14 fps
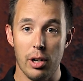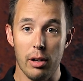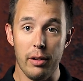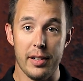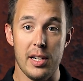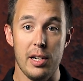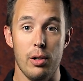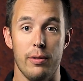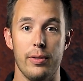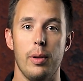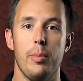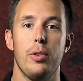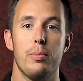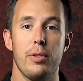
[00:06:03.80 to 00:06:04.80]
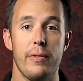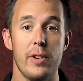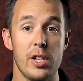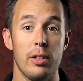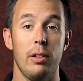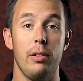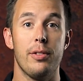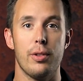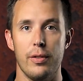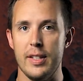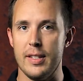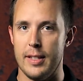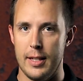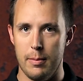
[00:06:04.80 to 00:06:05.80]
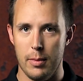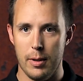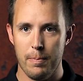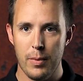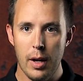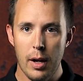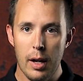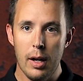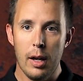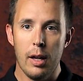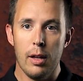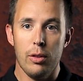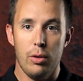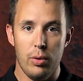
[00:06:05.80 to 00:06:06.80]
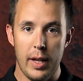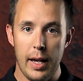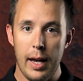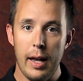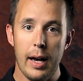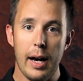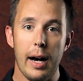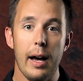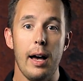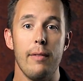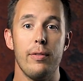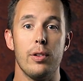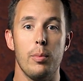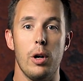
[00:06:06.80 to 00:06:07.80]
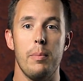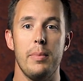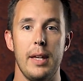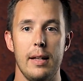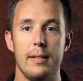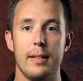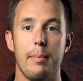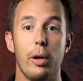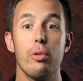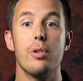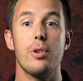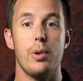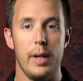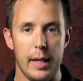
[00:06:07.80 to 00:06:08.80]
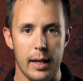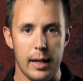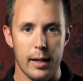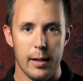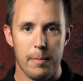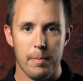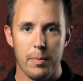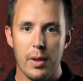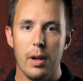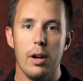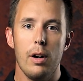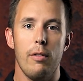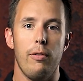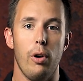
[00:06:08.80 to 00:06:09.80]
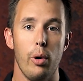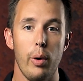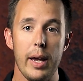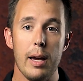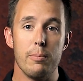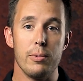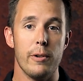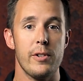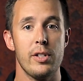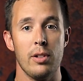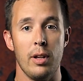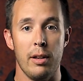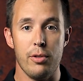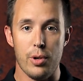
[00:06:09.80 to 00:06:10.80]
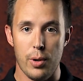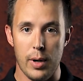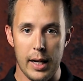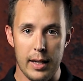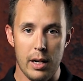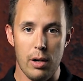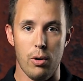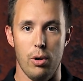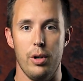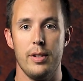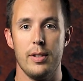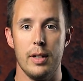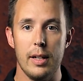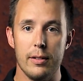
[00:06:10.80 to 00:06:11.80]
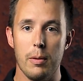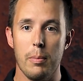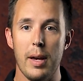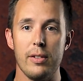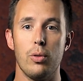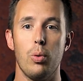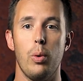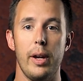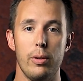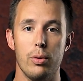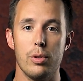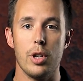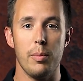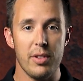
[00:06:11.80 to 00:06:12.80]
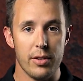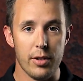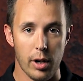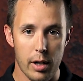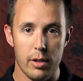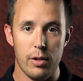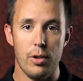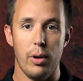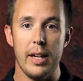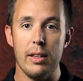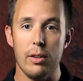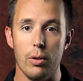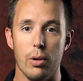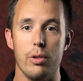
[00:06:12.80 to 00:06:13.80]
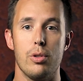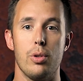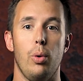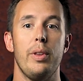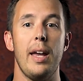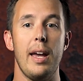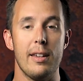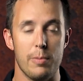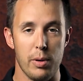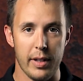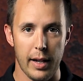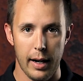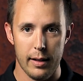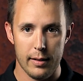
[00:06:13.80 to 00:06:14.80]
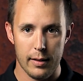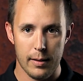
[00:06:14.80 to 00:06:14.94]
Charles here from the Professional Service team. Today I have some updates about training. Following a professional training course is the best way to jumpstart your indoor drone expertise.